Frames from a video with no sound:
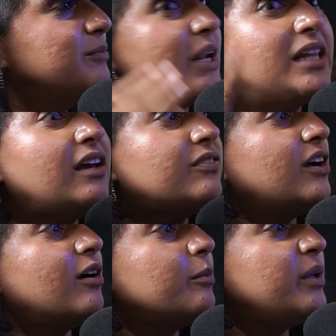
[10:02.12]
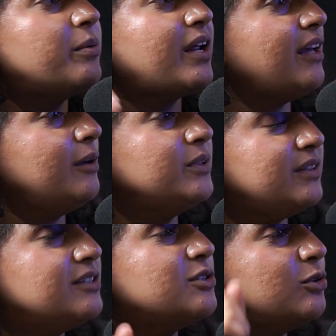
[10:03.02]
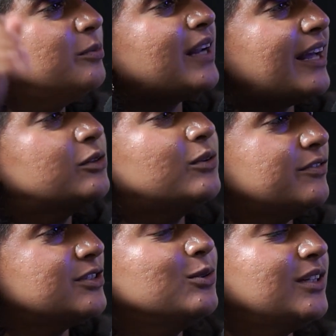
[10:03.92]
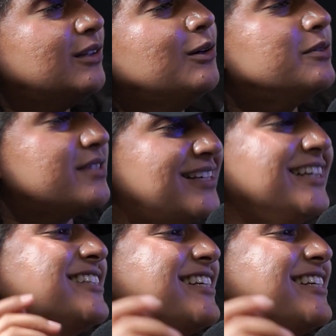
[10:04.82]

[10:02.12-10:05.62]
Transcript: But I love the Army, but I hate what they do, but I don't have student loans. Like it's